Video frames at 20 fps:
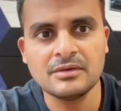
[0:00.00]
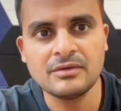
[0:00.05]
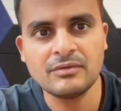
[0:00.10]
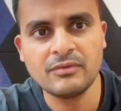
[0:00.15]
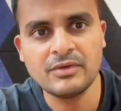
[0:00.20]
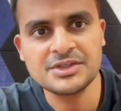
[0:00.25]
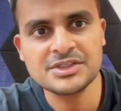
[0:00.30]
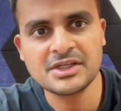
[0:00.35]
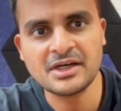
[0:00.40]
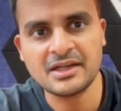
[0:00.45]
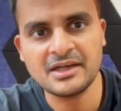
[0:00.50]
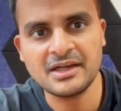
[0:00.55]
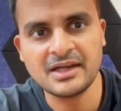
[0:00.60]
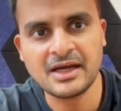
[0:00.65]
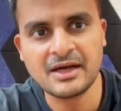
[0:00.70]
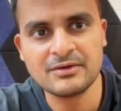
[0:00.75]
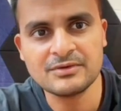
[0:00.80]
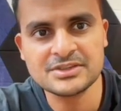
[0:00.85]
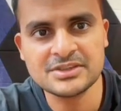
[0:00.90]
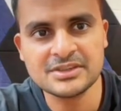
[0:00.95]
which
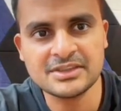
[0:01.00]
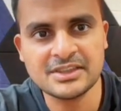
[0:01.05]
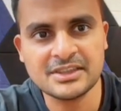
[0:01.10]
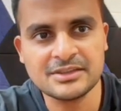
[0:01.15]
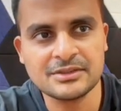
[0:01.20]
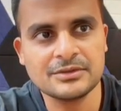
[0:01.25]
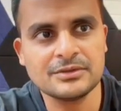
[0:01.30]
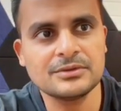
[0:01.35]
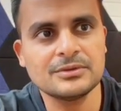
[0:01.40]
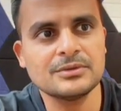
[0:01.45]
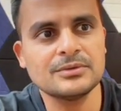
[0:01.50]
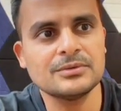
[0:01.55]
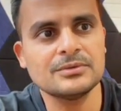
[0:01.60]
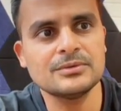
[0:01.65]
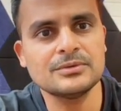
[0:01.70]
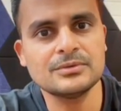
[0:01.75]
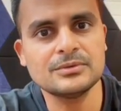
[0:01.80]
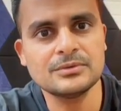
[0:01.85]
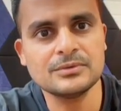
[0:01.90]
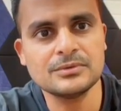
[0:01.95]
allows it
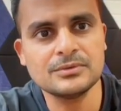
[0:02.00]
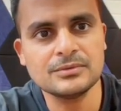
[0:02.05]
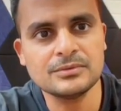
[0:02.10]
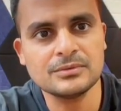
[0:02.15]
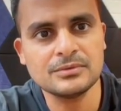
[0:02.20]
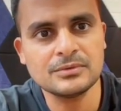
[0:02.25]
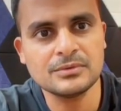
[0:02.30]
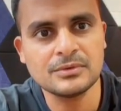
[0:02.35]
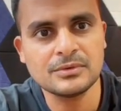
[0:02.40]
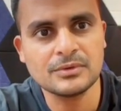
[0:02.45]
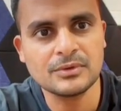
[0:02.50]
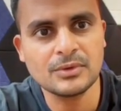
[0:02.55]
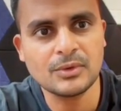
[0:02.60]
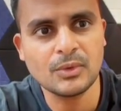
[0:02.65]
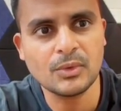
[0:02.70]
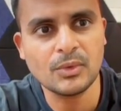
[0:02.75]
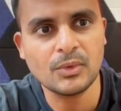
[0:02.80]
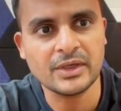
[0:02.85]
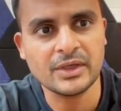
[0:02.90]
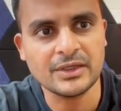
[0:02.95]
to
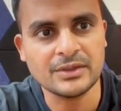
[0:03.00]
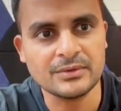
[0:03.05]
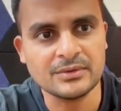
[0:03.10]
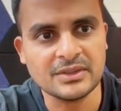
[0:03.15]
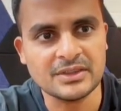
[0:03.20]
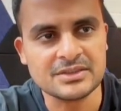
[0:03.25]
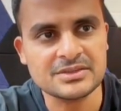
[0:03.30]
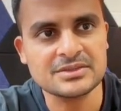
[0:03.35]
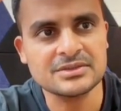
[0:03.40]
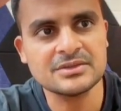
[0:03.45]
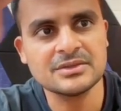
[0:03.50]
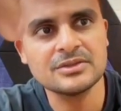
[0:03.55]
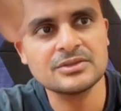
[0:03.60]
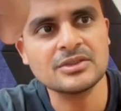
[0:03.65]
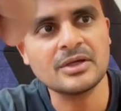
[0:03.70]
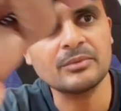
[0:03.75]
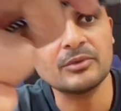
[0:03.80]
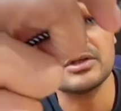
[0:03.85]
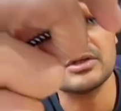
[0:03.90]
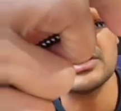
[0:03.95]
go into this. So
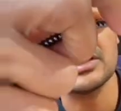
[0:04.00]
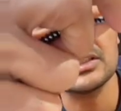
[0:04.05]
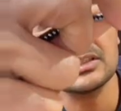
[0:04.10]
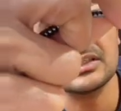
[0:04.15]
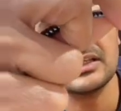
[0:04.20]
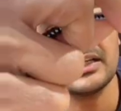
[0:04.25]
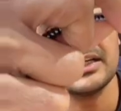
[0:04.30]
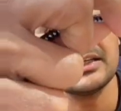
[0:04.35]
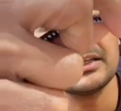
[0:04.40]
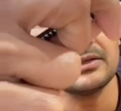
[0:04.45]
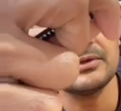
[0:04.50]
I'm going to just connect